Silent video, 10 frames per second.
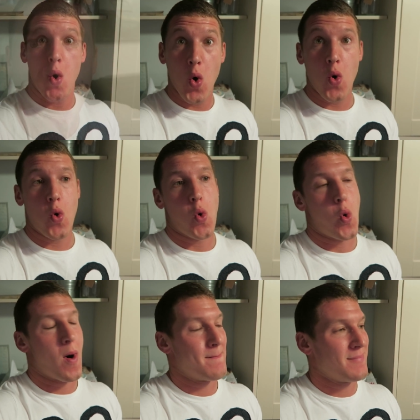
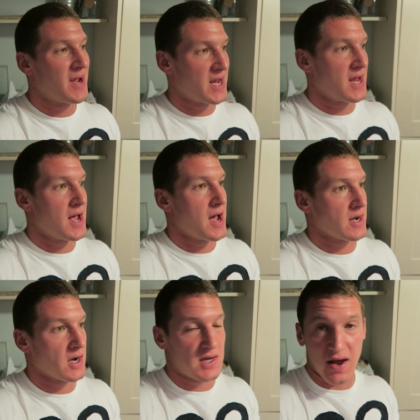Oh my
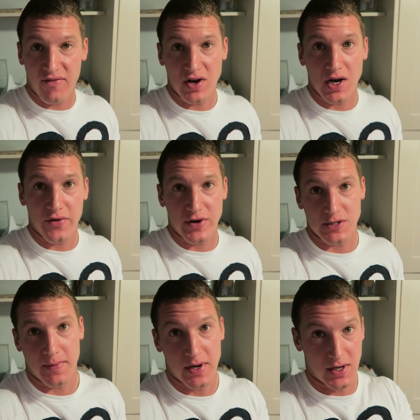god, I definitely
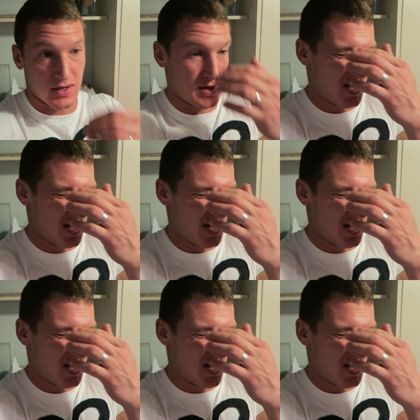underestimated